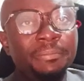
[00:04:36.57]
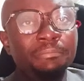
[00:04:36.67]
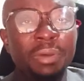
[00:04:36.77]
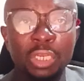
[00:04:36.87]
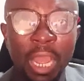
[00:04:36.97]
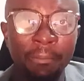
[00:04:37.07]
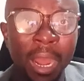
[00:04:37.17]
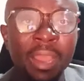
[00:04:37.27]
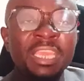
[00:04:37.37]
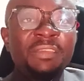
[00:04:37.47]
but
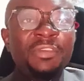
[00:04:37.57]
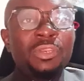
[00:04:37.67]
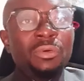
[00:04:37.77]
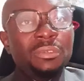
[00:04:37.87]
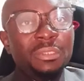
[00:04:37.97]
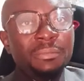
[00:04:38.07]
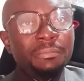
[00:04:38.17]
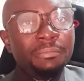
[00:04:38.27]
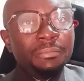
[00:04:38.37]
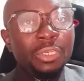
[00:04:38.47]
about individuals,
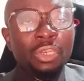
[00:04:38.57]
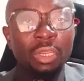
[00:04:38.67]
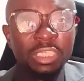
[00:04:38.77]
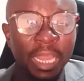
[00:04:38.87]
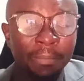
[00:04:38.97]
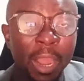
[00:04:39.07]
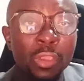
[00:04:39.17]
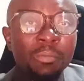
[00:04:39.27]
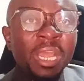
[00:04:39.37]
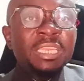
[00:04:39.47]
not about
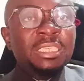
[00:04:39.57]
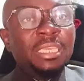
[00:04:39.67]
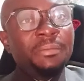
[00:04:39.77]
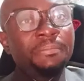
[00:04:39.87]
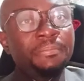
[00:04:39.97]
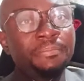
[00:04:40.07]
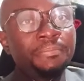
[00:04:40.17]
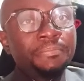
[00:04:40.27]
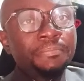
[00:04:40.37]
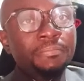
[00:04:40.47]
humanity.
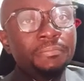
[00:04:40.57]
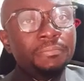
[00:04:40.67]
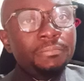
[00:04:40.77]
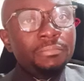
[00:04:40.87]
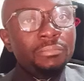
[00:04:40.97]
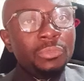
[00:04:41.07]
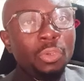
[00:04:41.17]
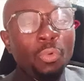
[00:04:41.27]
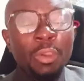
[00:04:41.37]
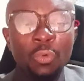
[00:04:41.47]

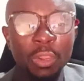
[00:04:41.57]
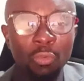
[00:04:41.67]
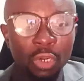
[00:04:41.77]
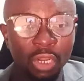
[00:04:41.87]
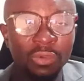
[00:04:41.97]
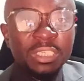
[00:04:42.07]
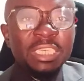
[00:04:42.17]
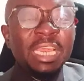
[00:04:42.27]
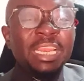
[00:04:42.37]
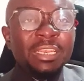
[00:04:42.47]
When we will
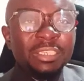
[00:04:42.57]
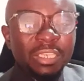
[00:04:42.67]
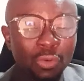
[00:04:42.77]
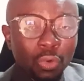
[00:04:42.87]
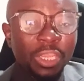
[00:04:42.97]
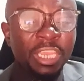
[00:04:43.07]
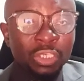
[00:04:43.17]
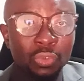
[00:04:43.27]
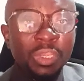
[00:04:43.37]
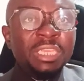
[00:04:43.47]
consider and look
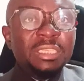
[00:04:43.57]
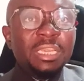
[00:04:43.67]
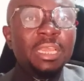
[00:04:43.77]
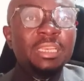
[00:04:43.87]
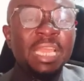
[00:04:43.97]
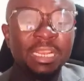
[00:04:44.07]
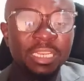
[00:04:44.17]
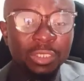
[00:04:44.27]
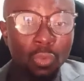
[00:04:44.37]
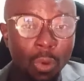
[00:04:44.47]
into it, that
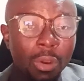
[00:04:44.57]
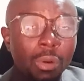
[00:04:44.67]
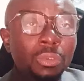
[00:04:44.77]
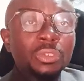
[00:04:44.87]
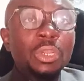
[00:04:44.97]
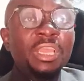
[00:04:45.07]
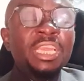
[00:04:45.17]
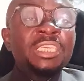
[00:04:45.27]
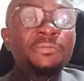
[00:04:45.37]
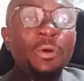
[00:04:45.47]
this world
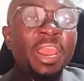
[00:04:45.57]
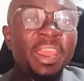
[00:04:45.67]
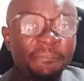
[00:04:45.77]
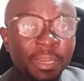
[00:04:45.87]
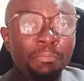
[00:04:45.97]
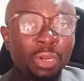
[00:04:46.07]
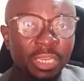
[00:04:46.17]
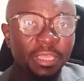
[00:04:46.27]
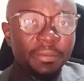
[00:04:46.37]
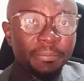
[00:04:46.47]
is for
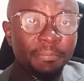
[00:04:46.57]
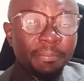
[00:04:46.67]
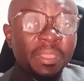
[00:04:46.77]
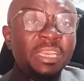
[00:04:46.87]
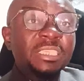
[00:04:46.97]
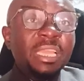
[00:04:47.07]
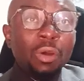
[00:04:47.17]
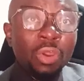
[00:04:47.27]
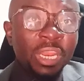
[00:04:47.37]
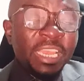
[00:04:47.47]
everybody, that is the
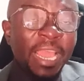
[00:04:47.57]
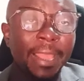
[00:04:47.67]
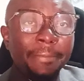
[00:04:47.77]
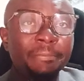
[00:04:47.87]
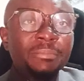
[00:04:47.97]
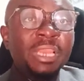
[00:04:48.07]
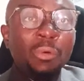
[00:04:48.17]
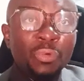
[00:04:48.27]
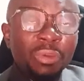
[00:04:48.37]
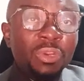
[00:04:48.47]
only time that
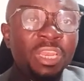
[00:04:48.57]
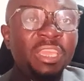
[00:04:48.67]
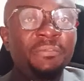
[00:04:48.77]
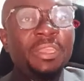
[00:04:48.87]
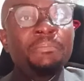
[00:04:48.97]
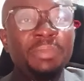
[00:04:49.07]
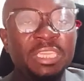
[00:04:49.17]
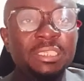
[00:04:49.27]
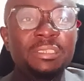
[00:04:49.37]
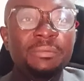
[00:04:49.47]
we will live in
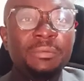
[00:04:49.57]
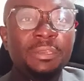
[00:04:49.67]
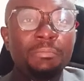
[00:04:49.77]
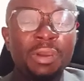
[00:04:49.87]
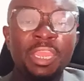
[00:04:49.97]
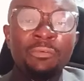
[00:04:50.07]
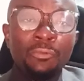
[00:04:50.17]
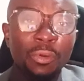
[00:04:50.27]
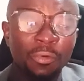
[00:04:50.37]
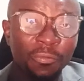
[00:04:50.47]
peace. But if
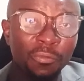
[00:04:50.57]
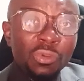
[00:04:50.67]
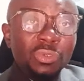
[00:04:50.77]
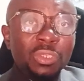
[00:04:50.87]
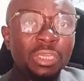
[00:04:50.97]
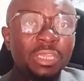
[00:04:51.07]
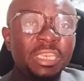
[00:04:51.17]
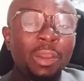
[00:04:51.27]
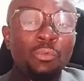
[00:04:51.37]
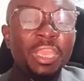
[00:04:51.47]
we refuse,
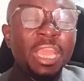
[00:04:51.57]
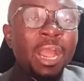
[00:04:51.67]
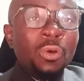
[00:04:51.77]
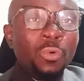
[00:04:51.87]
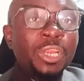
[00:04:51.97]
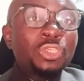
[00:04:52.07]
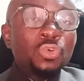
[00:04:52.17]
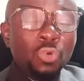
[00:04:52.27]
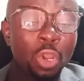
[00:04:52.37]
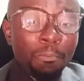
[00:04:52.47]
that we are going
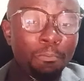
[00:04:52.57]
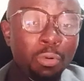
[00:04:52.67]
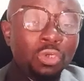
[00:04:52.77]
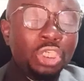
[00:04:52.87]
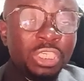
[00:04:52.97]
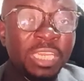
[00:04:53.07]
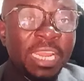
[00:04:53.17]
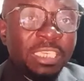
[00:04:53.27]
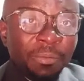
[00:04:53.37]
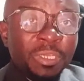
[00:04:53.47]
to push
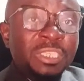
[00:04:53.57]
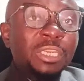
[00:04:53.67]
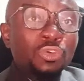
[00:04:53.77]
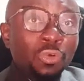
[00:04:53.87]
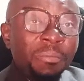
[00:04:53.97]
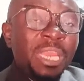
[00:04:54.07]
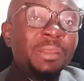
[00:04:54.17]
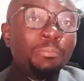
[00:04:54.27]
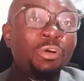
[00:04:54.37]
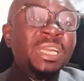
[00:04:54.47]
90% to remain
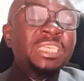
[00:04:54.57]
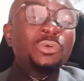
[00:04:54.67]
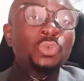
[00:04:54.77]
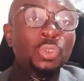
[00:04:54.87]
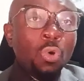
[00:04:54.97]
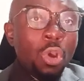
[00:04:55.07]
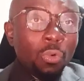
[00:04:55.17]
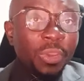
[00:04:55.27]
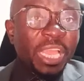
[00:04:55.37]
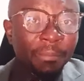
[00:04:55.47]
in poverty so
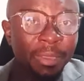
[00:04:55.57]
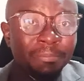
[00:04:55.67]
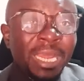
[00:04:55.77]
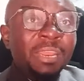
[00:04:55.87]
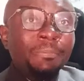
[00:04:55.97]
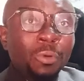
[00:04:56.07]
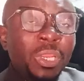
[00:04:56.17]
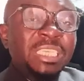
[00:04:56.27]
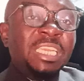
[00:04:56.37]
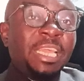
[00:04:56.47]
we can be
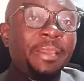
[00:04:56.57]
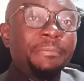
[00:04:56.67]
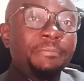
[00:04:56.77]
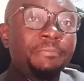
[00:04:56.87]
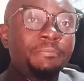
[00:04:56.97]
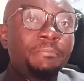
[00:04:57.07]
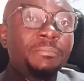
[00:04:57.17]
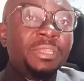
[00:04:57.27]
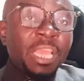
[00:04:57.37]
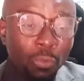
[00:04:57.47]
manipulating them,
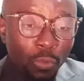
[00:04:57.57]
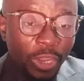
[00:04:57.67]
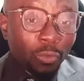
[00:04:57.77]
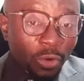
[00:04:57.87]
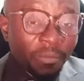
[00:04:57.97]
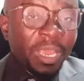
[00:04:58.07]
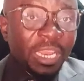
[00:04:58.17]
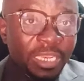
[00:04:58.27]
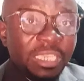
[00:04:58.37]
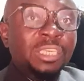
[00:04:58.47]
then we will remain
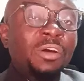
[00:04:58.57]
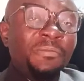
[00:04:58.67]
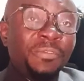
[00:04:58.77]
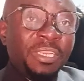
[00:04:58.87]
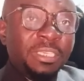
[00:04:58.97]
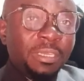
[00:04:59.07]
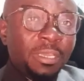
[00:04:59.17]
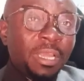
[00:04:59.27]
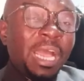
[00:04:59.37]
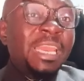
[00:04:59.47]
in this conflict.
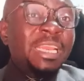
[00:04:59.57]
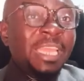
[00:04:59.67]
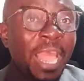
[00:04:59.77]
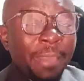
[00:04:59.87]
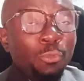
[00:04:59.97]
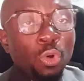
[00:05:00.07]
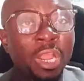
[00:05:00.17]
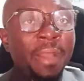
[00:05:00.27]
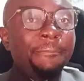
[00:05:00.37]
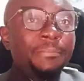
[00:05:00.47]
And a time will
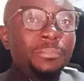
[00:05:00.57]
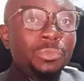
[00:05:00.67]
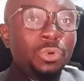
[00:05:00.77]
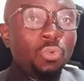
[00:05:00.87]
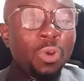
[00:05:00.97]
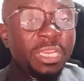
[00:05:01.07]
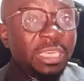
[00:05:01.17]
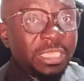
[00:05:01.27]
come where these